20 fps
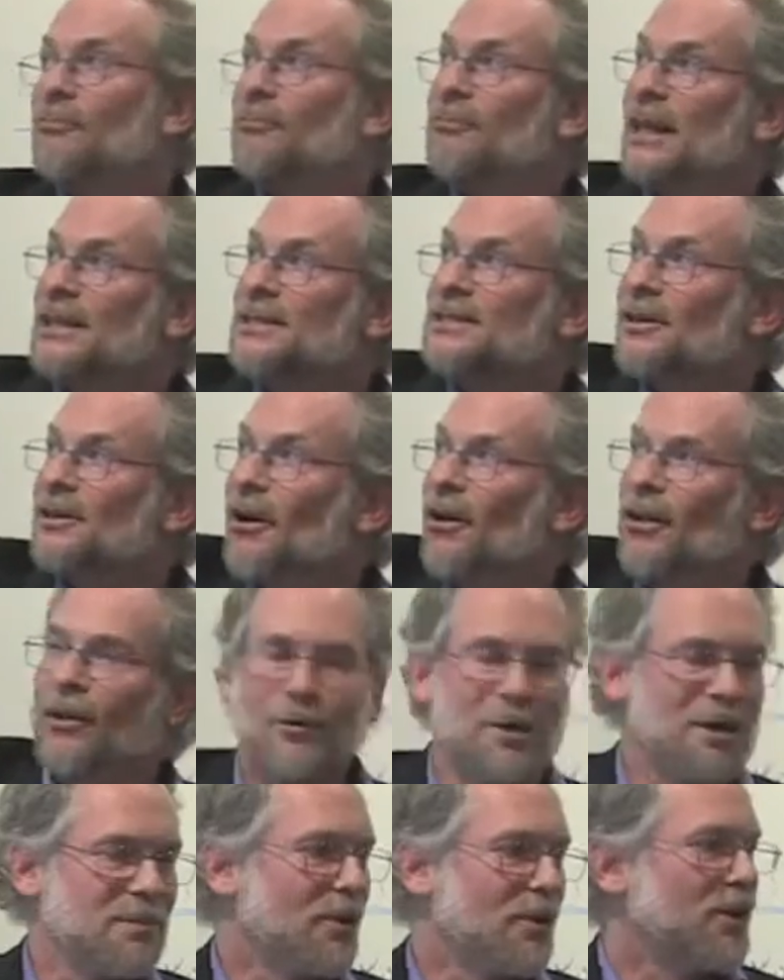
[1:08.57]
let's call
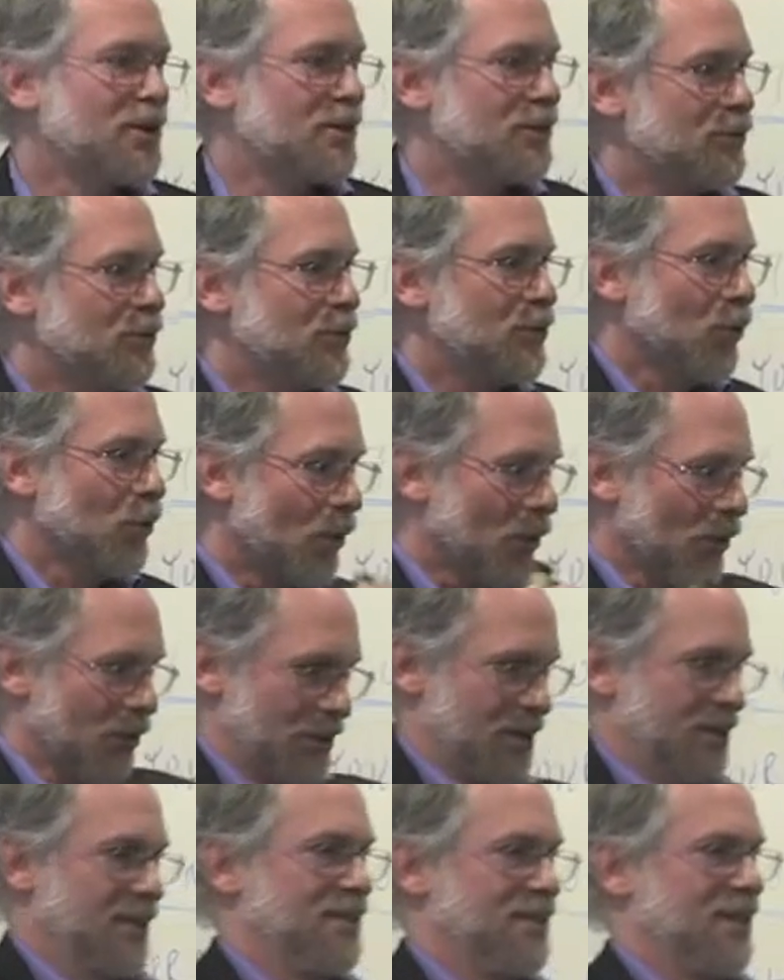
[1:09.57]
Queen Mary II your
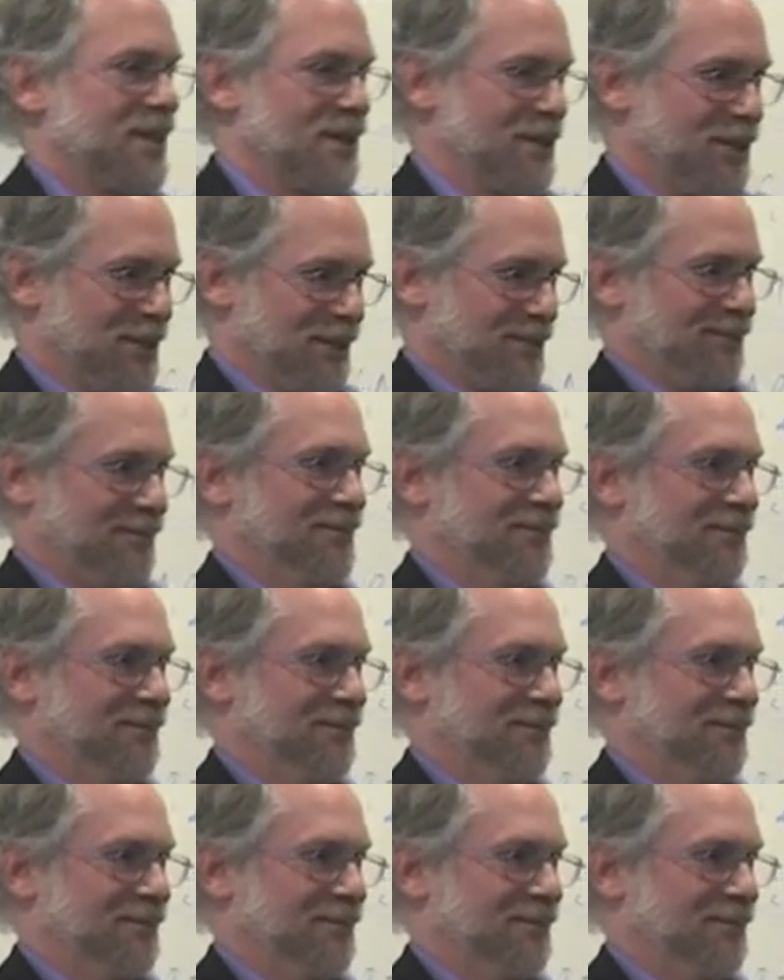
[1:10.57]
organization,